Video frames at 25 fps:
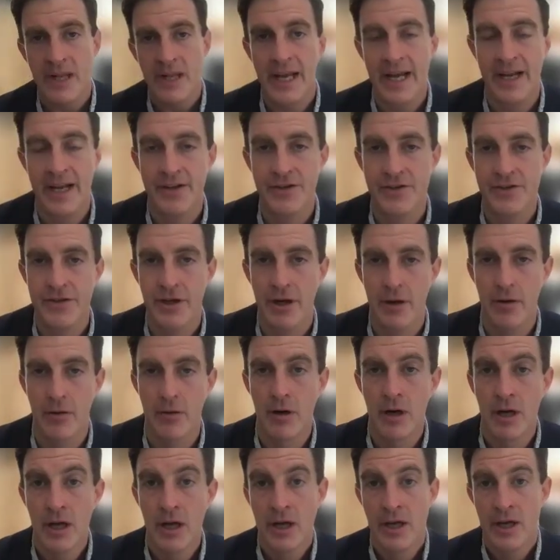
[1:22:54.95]
And
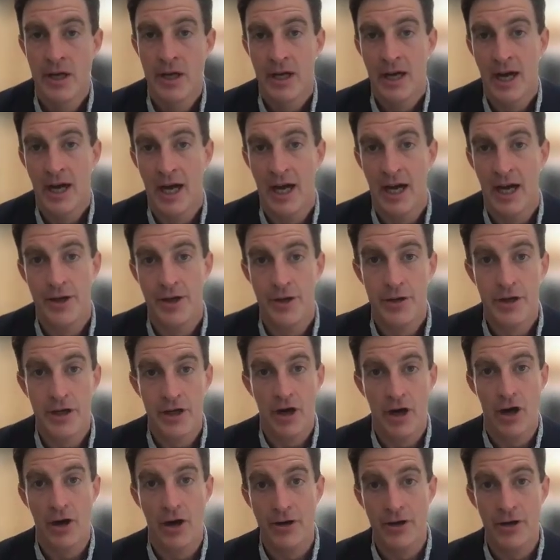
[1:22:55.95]
so you can
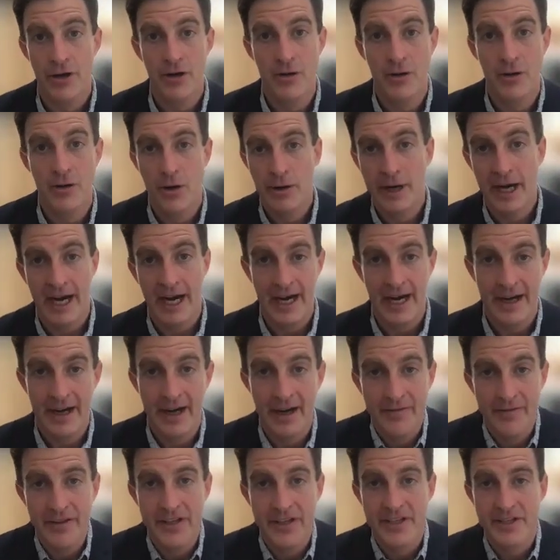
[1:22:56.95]
argue, okay,
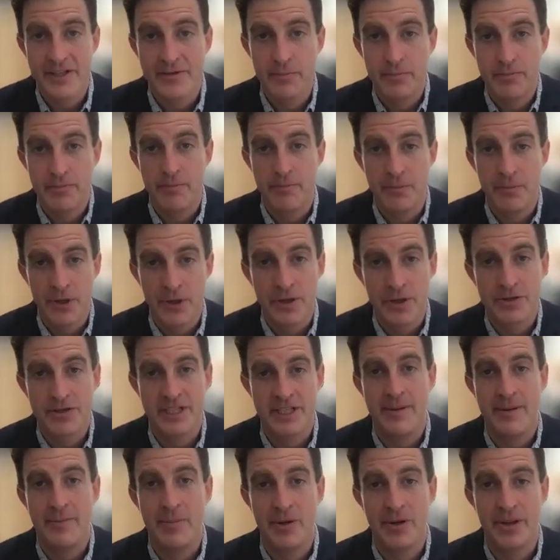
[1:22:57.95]
of this little
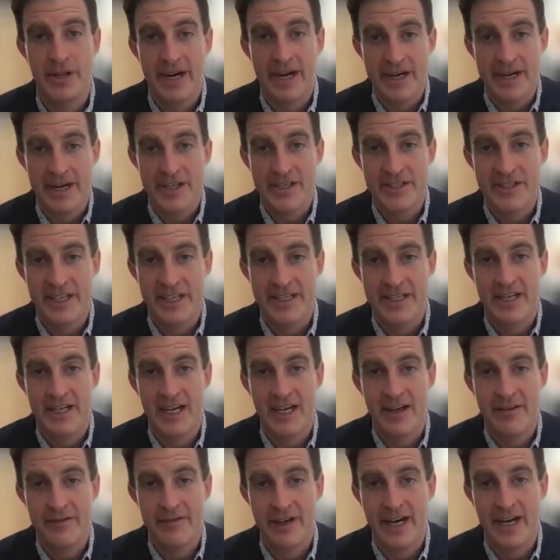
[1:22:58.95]
sample that I just sent
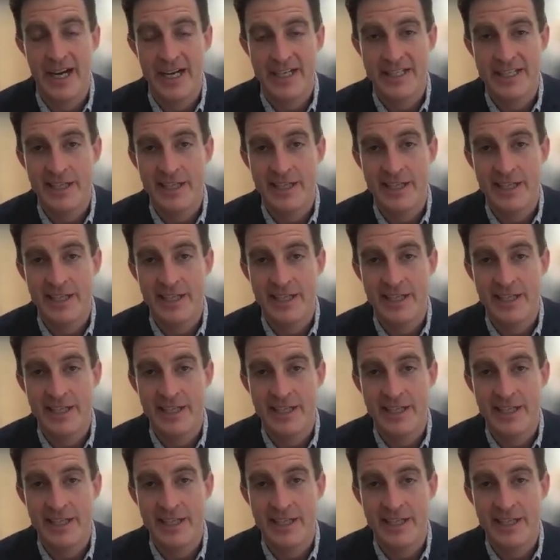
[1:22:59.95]
off and had